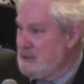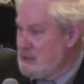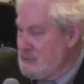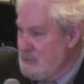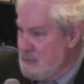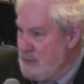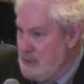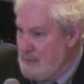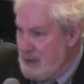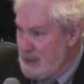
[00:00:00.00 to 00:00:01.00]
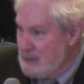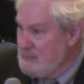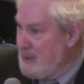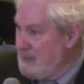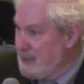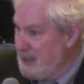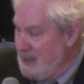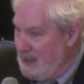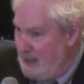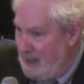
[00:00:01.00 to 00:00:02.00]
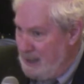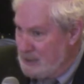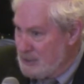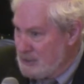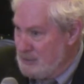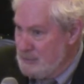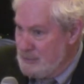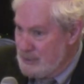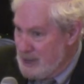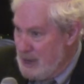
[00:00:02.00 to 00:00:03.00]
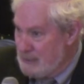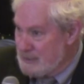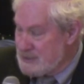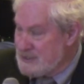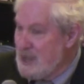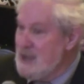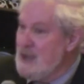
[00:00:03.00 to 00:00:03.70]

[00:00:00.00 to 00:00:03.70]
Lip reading: to the American public and to the Congress?